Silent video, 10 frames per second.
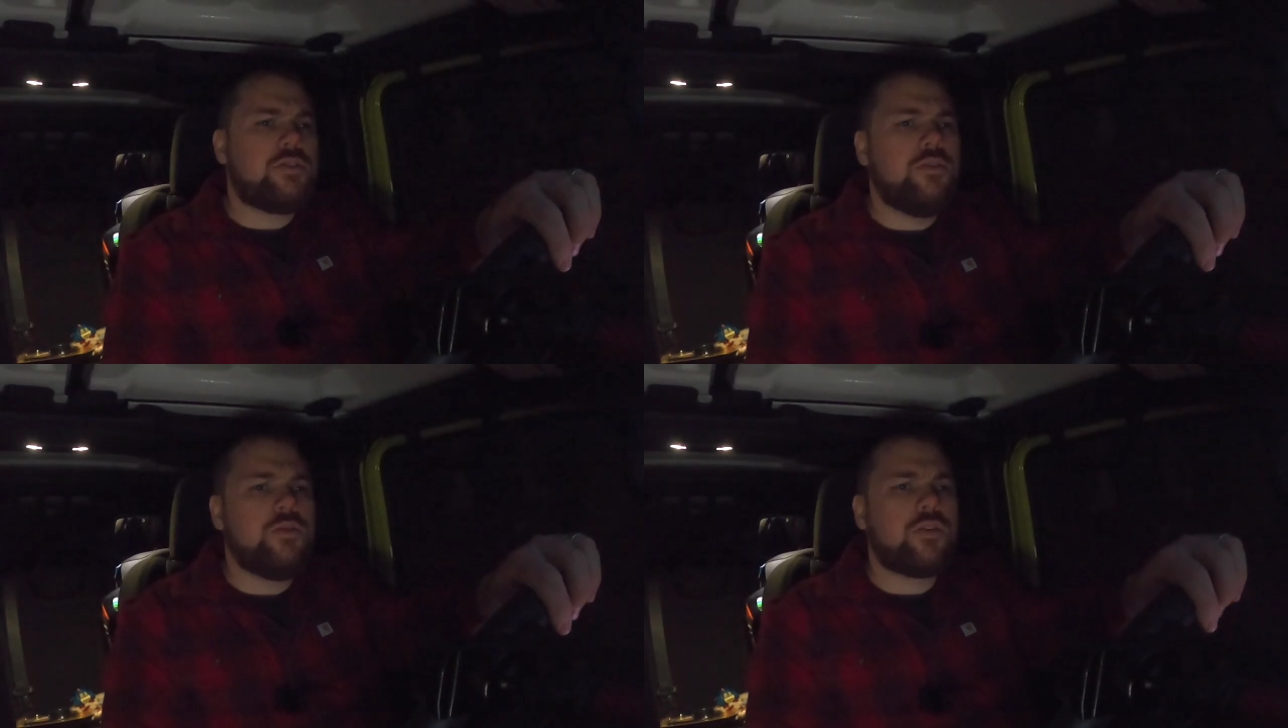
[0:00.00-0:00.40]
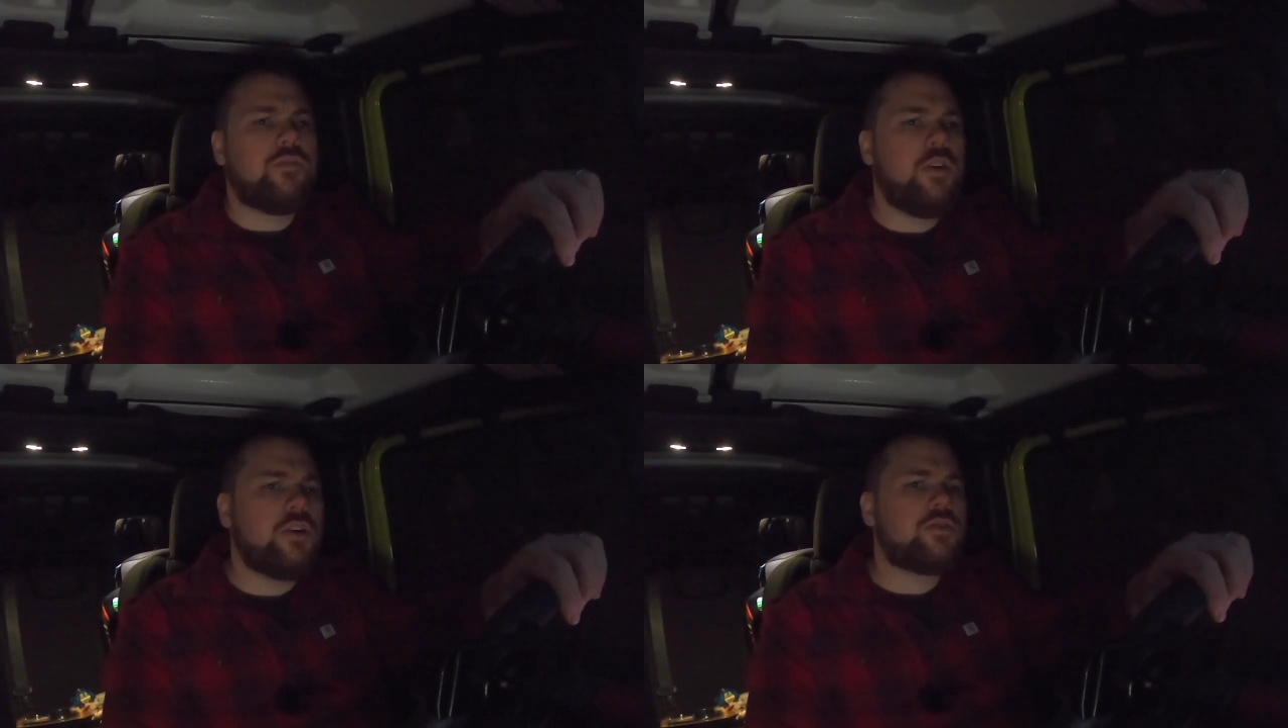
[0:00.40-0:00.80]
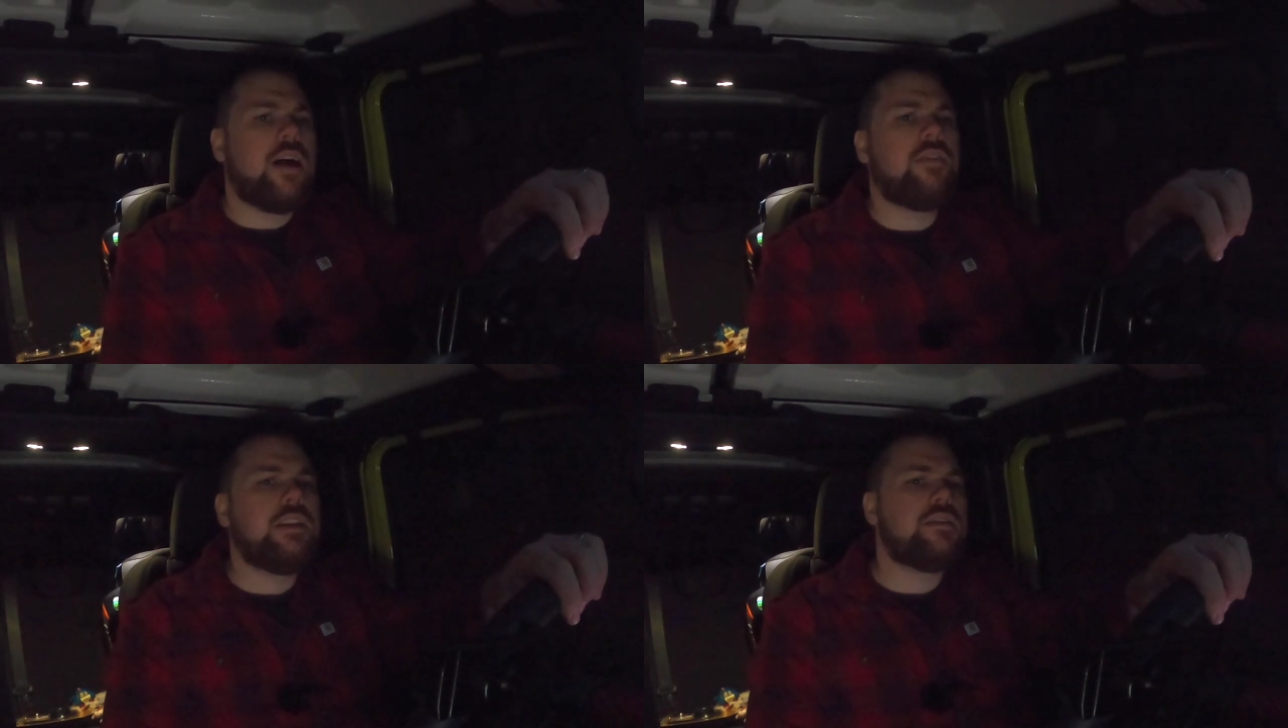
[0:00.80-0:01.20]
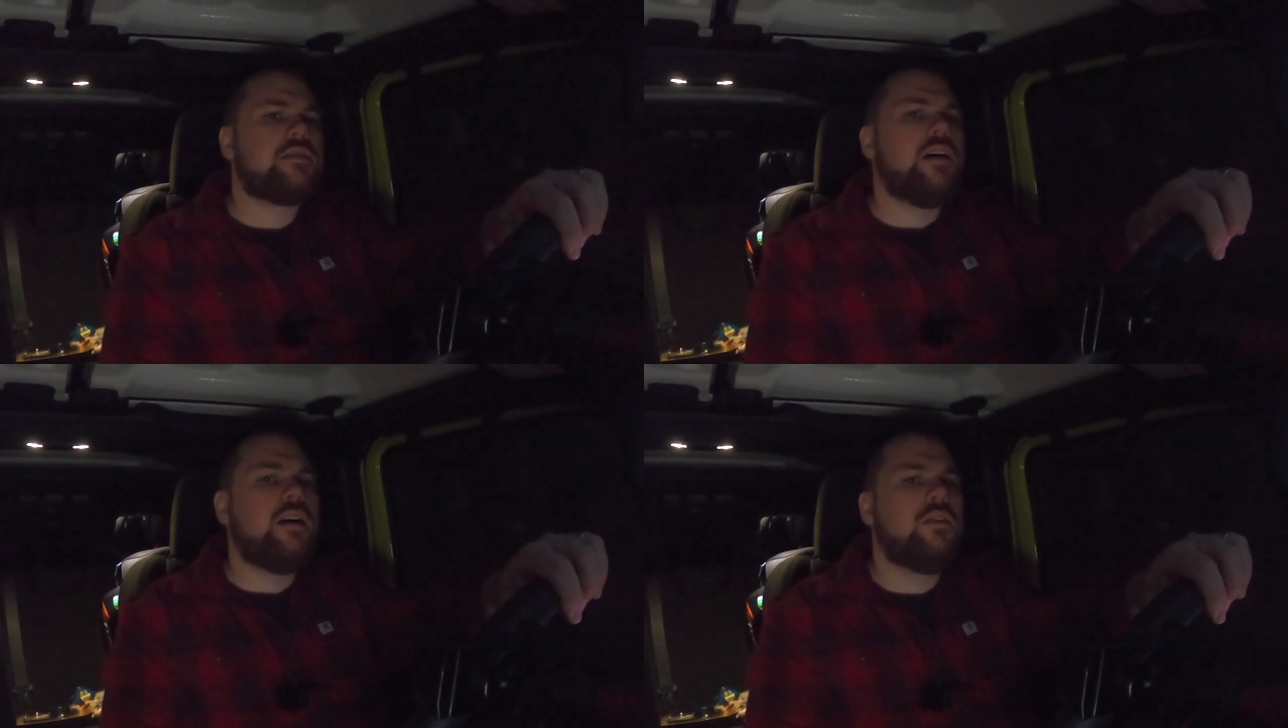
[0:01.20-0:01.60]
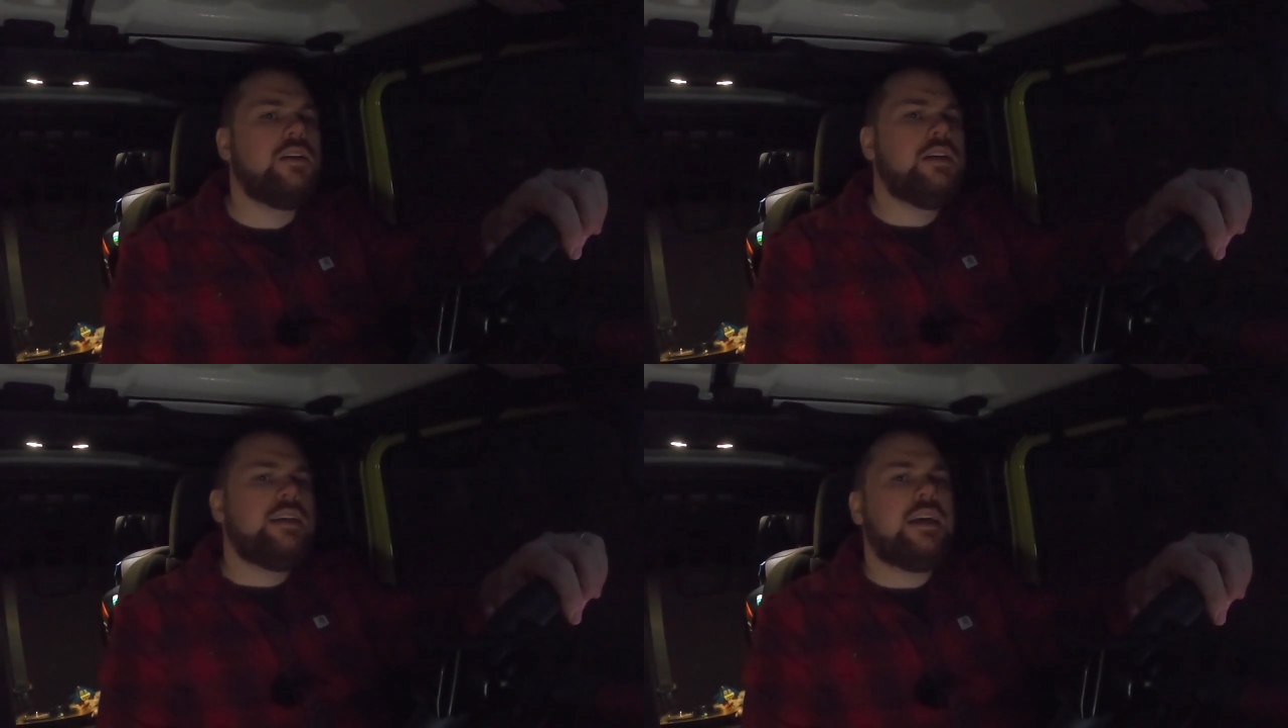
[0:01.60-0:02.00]
too. So if you are driving in the snow,
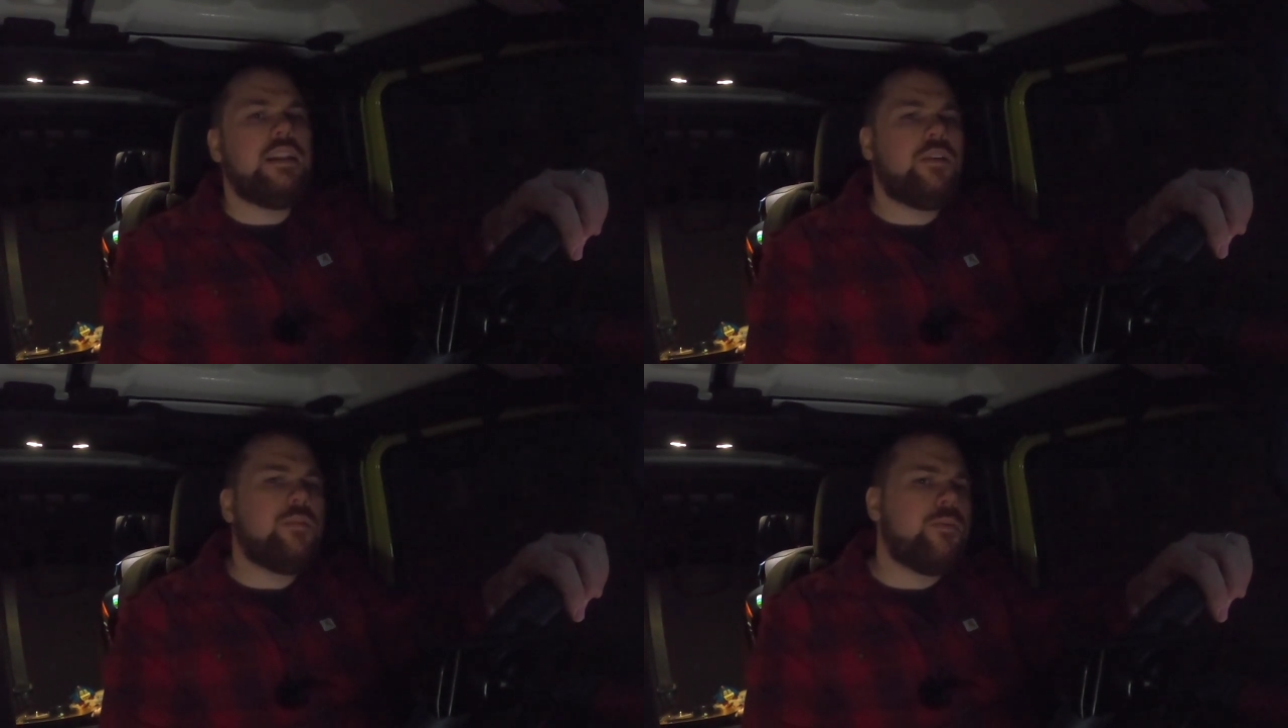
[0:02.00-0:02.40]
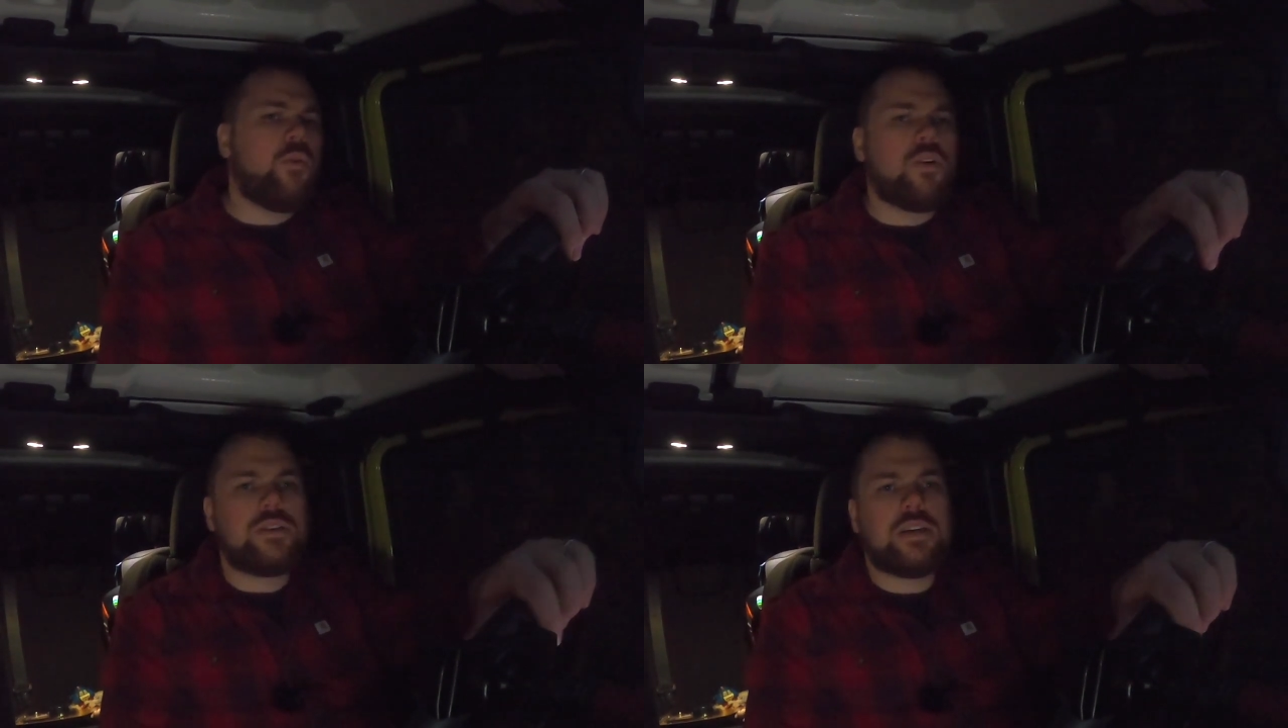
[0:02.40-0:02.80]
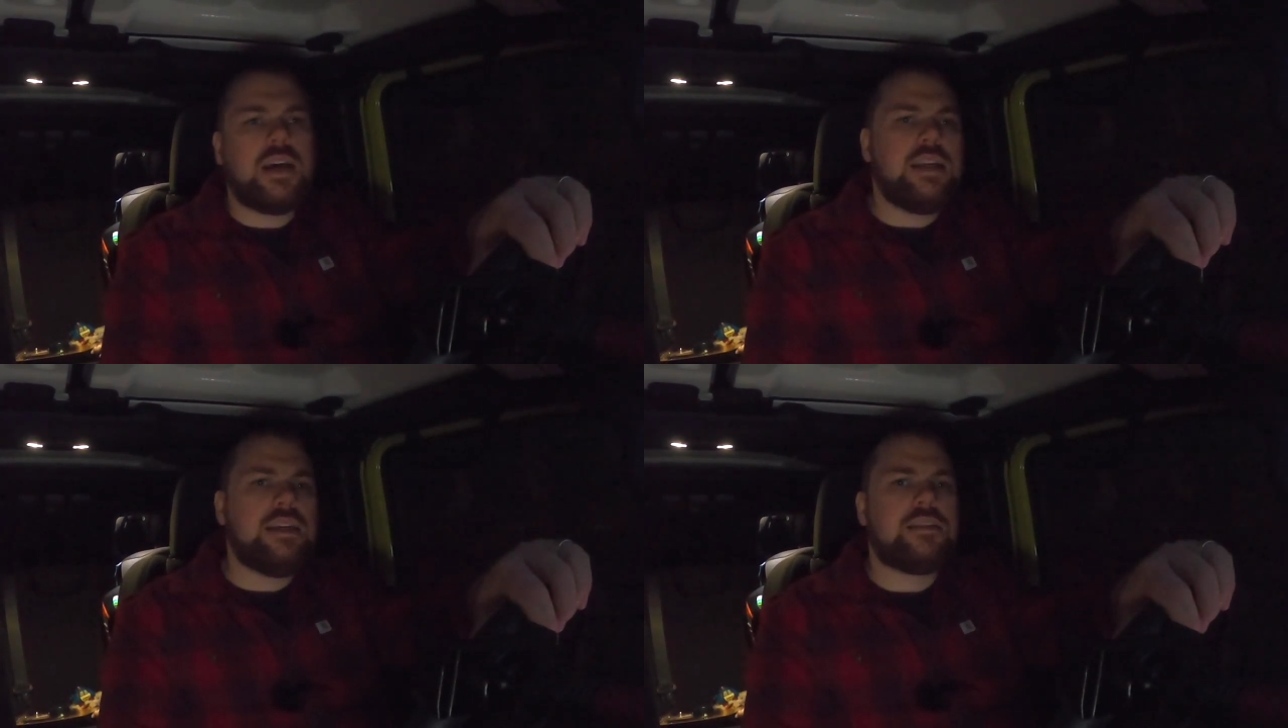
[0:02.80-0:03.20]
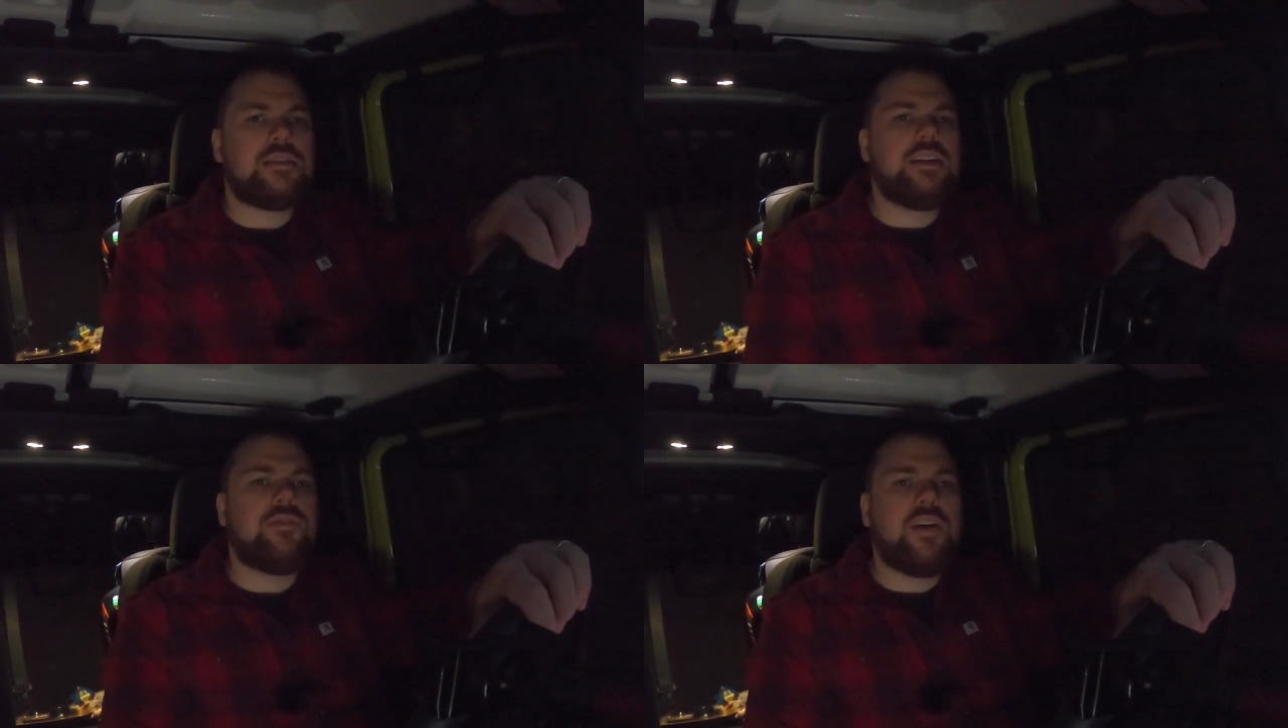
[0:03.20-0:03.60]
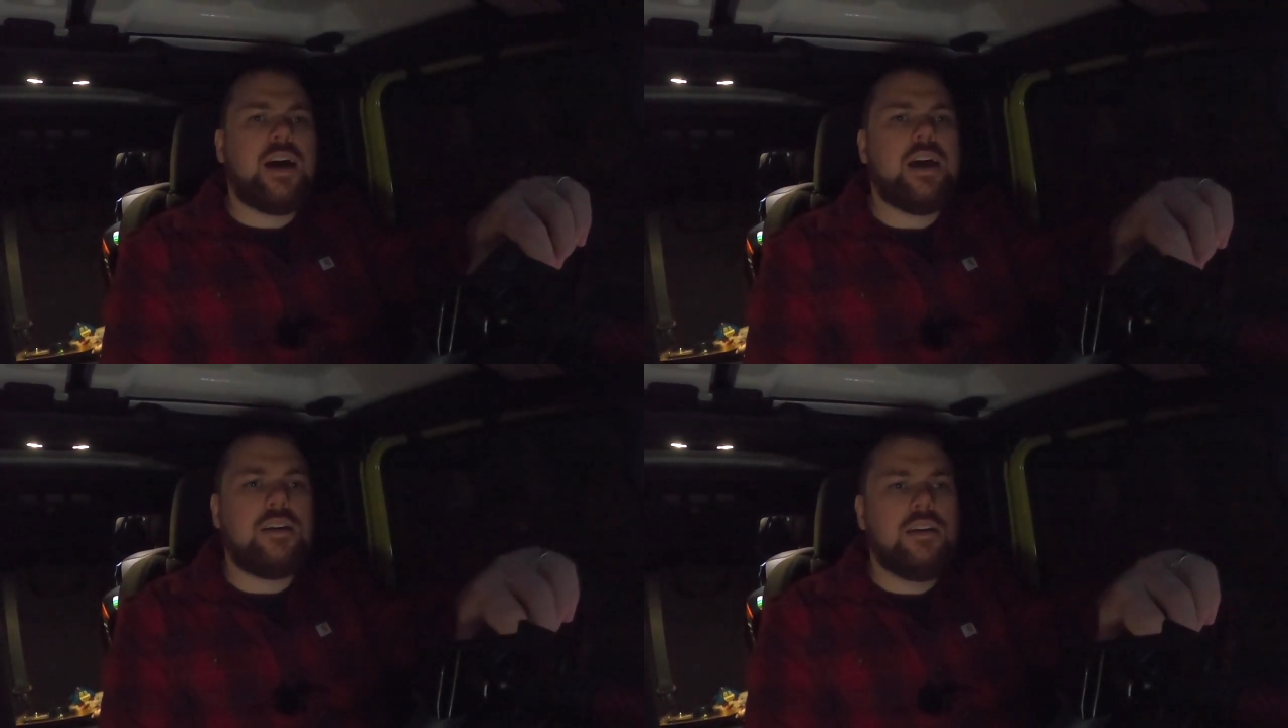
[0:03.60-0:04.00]
you got a little bit more to kind of
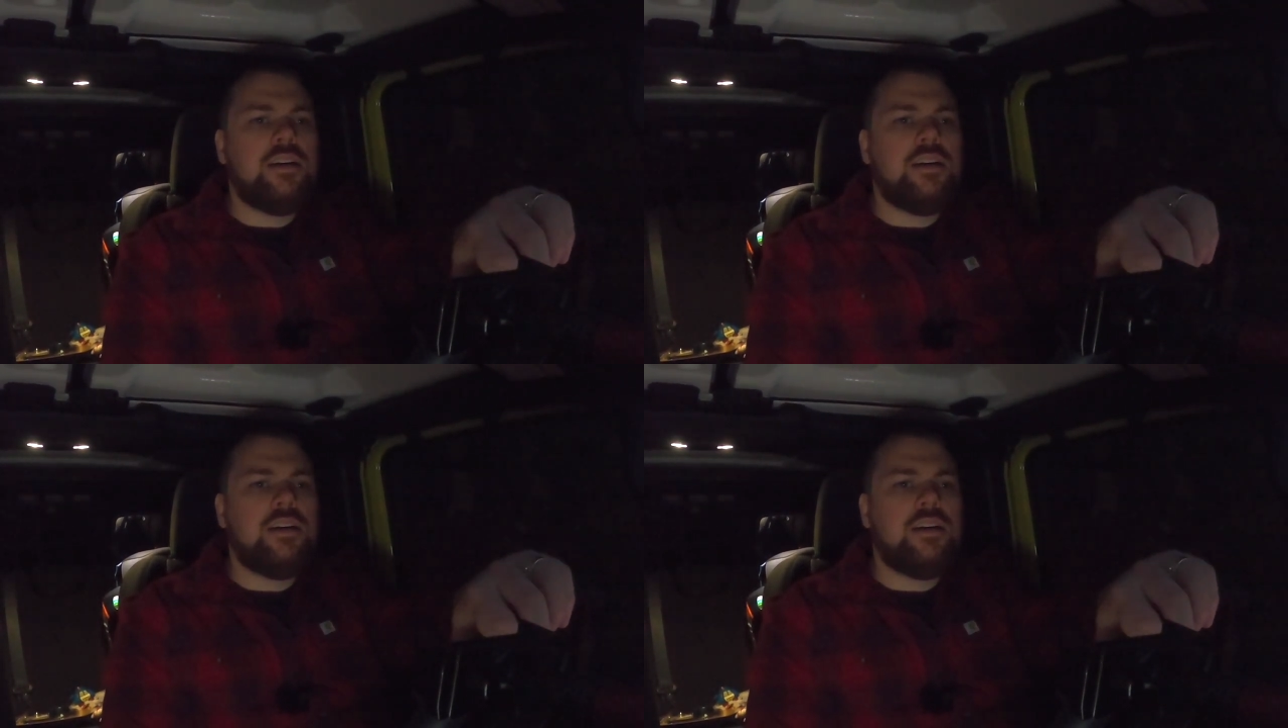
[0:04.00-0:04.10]
signify